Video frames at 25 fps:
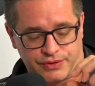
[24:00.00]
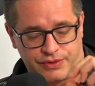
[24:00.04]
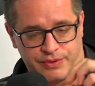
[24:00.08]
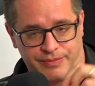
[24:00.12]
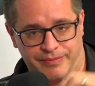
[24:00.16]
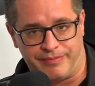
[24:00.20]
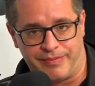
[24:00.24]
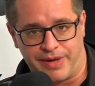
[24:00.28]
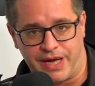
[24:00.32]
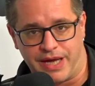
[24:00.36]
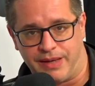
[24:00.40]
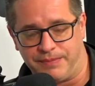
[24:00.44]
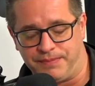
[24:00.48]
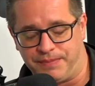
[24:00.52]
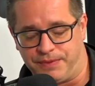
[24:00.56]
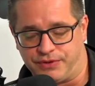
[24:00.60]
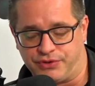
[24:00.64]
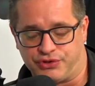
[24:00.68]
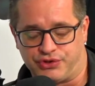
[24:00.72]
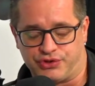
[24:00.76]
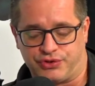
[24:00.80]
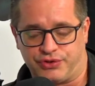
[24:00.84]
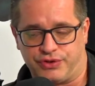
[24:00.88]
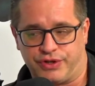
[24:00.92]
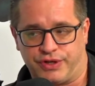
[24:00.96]
Yeah. So the
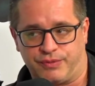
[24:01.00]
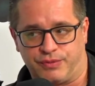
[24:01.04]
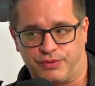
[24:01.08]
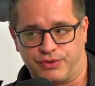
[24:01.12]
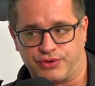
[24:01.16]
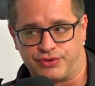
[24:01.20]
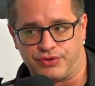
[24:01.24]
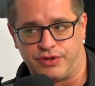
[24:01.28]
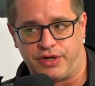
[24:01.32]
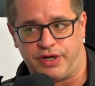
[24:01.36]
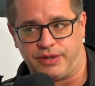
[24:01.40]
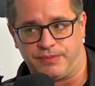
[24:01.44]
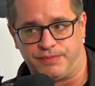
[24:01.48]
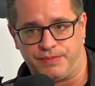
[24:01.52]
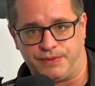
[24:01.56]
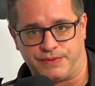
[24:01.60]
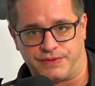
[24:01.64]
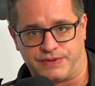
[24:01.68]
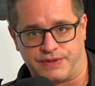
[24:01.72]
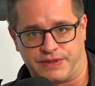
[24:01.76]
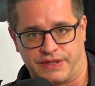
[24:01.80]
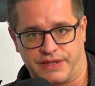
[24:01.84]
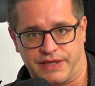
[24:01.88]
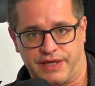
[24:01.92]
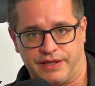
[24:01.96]
map and journey we're
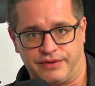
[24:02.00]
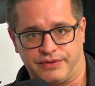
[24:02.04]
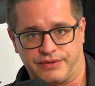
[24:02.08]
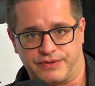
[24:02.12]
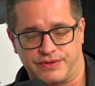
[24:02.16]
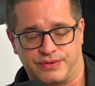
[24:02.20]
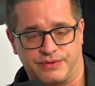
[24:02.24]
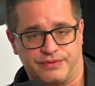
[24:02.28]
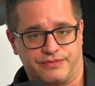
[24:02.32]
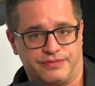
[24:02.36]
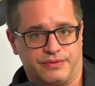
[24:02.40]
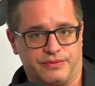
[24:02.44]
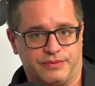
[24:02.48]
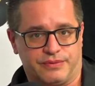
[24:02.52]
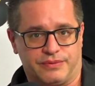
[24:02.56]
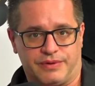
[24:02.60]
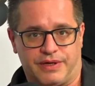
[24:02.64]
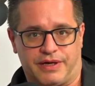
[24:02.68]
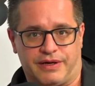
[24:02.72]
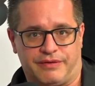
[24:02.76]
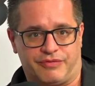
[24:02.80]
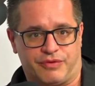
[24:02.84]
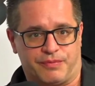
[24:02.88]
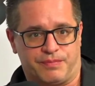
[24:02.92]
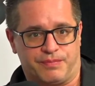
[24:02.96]
trying to put together. So
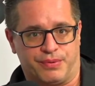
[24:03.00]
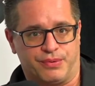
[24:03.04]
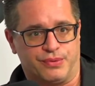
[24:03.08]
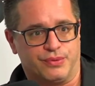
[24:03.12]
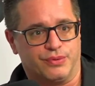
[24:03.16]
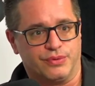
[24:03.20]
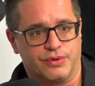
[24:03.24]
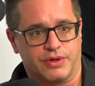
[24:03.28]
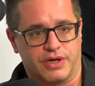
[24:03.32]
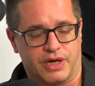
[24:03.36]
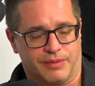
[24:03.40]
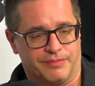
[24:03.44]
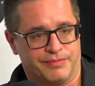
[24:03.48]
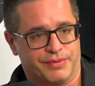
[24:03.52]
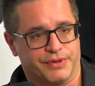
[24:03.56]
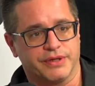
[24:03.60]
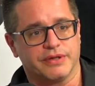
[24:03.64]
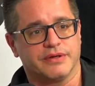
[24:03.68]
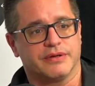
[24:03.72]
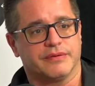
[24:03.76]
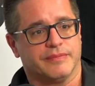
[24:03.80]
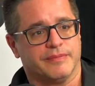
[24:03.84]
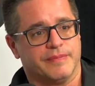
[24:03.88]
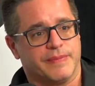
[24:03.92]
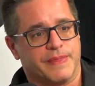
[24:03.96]
if you have a pool
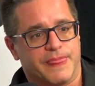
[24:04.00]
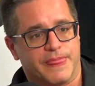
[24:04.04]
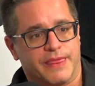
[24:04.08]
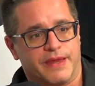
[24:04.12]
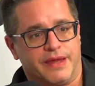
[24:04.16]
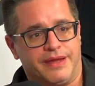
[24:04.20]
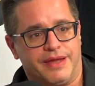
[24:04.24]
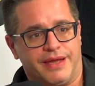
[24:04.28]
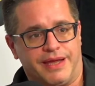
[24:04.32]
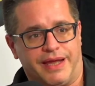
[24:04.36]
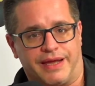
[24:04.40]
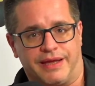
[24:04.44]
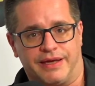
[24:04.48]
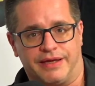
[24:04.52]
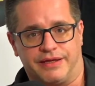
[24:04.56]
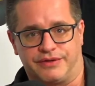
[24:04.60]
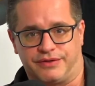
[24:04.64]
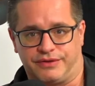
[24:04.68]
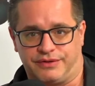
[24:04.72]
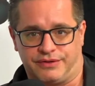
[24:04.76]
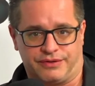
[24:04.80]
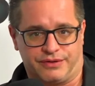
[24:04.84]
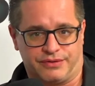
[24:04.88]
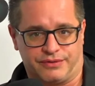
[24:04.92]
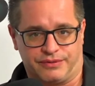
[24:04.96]
company
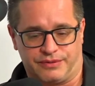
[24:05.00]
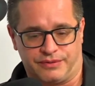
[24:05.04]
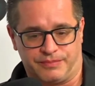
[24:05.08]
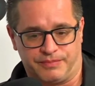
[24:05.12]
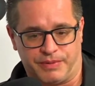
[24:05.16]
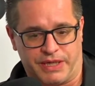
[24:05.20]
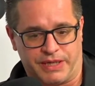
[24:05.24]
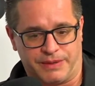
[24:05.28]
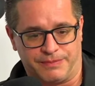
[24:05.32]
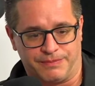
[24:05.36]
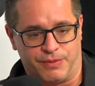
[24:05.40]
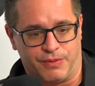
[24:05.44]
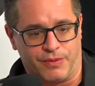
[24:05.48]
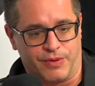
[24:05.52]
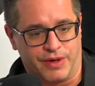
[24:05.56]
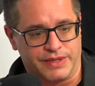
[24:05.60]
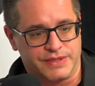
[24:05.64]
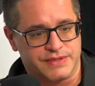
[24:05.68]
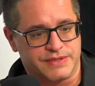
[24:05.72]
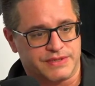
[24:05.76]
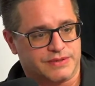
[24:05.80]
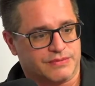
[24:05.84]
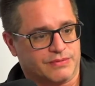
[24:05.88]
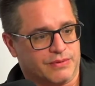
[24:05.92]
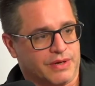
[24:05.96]
and you know the
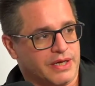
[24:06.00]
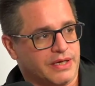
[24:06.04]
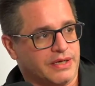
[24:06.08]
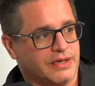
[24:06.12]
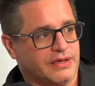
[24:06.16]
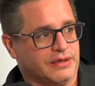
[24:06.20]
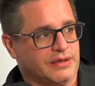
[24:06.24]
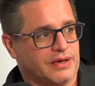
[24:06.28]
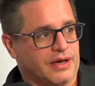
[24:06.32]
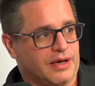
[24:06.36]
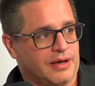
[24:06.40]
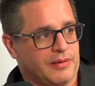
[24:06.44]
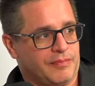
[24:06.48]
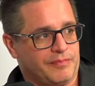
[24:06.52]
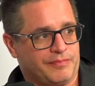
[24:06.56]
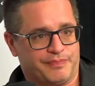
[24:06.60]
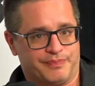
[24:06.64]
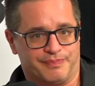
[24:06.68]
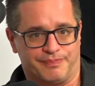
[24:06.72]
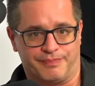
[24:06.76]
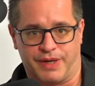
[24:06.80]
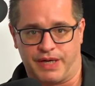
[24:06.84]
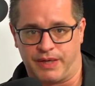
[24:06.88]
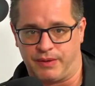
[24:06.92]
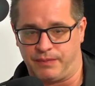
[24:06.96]
pain points, right?
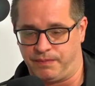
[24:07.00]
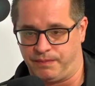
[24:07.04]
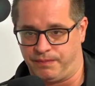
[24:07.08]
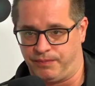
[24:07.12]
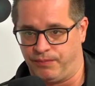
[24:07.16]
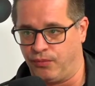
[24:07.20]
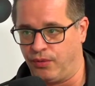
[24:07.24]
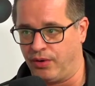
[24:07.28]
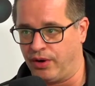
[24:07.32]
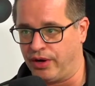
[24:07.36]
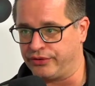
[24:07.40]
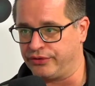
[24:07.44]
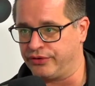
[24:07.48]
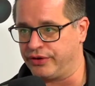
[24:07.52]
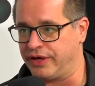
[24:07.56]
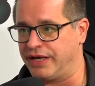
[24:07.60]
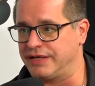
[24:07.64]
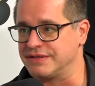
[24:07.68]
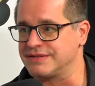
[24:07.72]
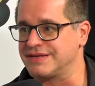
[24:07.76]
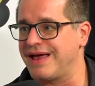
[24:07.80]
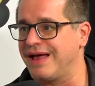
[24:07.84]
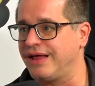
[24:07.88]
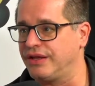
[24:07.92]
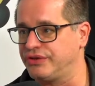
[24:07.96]
Um, my
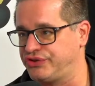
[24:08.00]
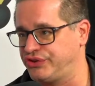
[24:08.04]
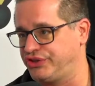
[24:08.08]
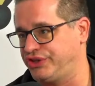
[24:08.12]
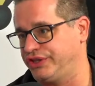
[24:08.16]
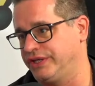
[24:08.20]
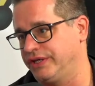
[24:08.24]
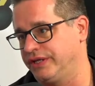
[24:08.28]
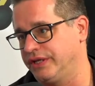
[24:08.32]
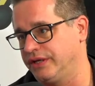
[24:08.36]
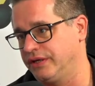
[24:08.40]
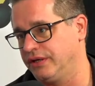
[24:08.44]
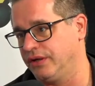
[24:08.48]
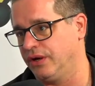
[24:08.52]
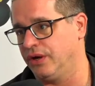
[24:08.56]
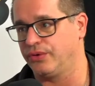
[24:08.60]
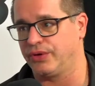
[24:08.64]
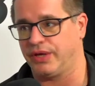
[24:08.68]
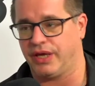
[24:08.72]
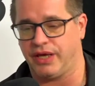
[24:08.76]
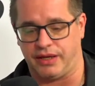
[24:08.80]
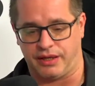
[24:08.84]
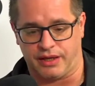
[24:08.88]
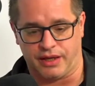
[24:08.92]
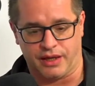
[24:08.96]
water has algae
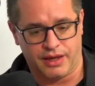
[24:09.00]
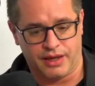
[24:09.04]
in it.